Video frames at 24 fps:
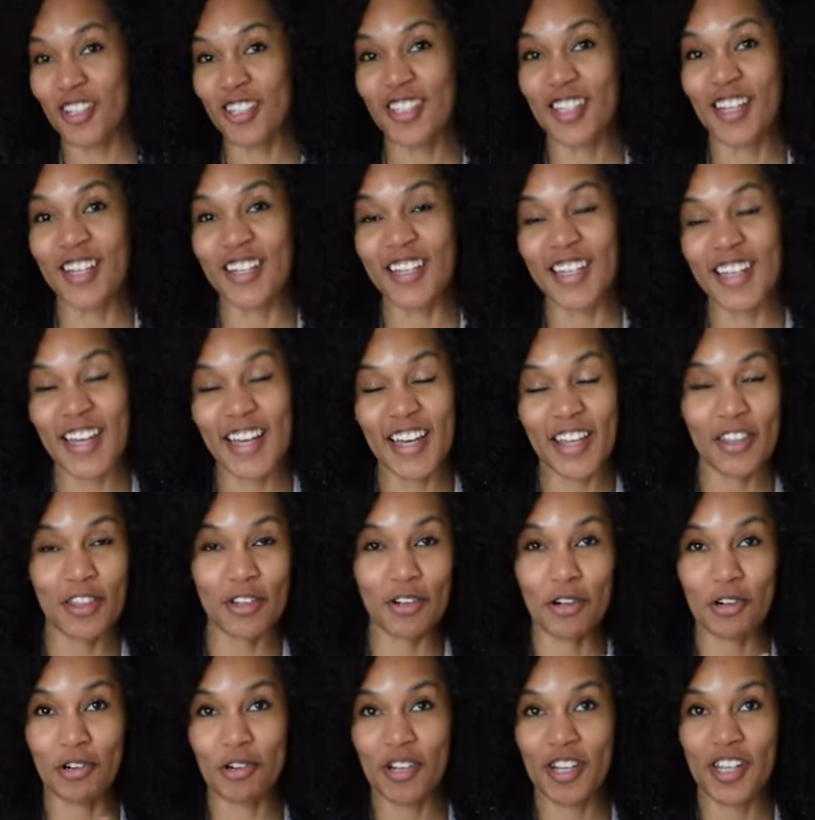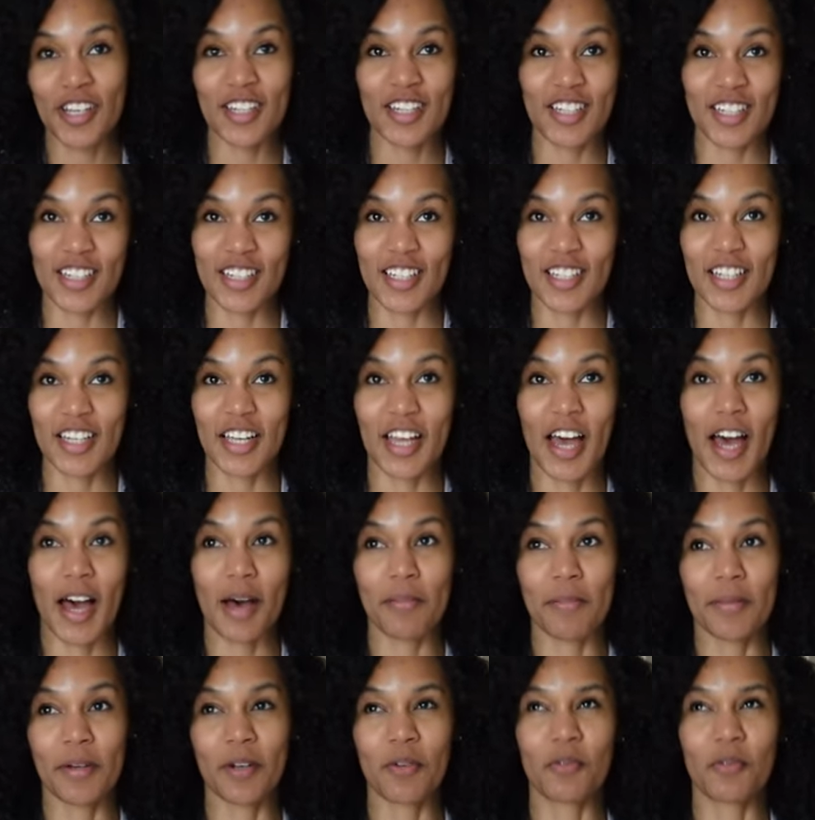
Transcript: Sunday, the craziest thing happened.